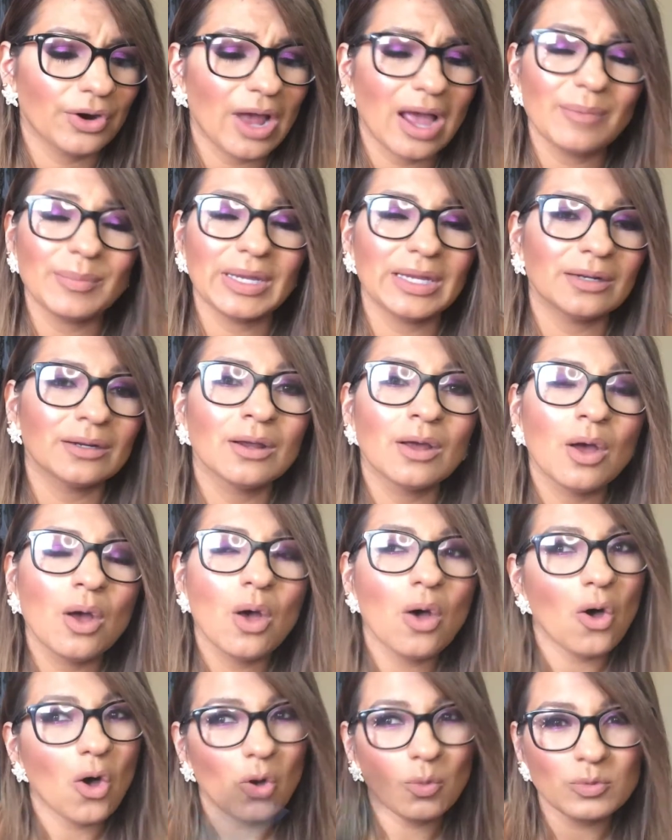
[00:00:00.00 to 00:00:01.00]
I mean,
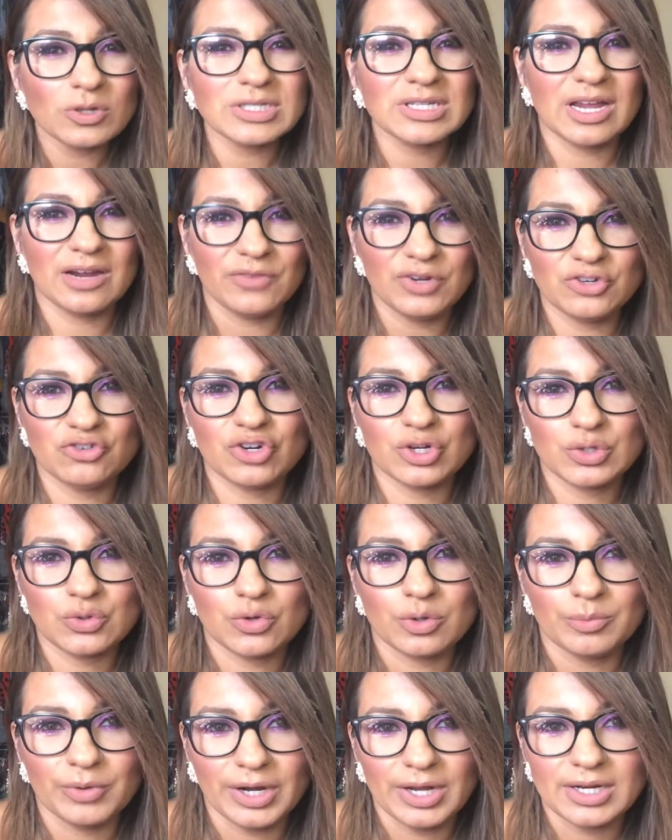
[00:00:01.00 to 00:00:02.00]
almost every drugstore
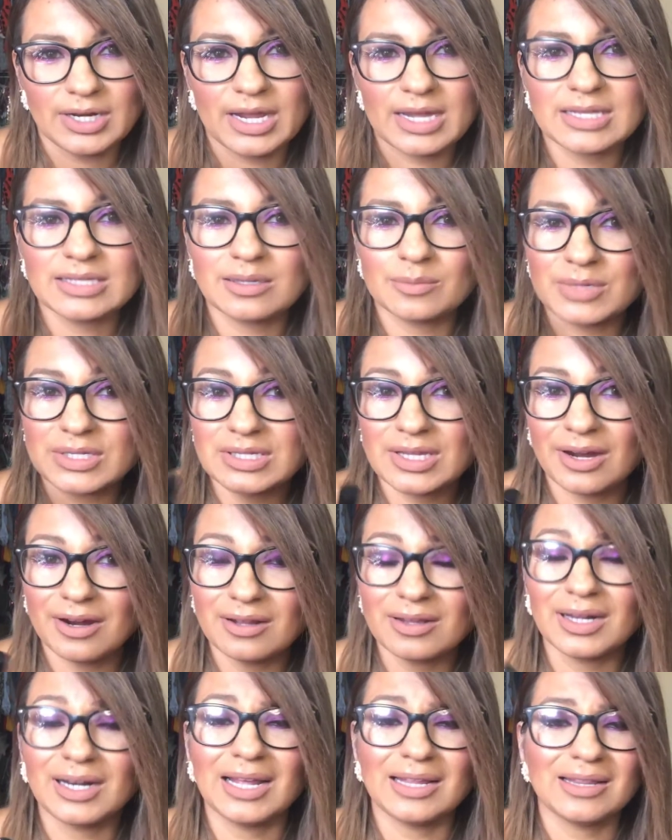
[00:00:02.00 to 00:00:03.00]
brand has a mascara
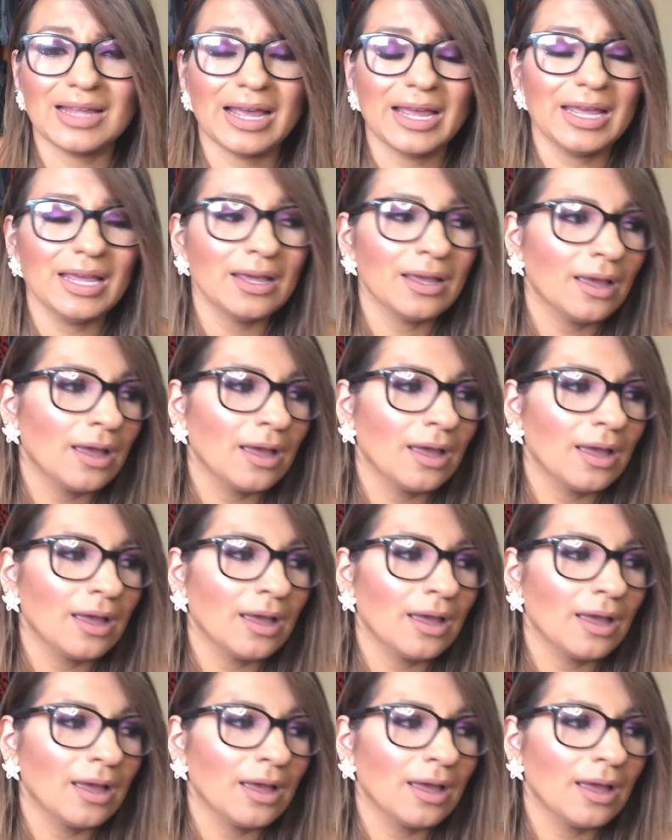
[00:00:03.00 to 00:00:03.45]
that I like,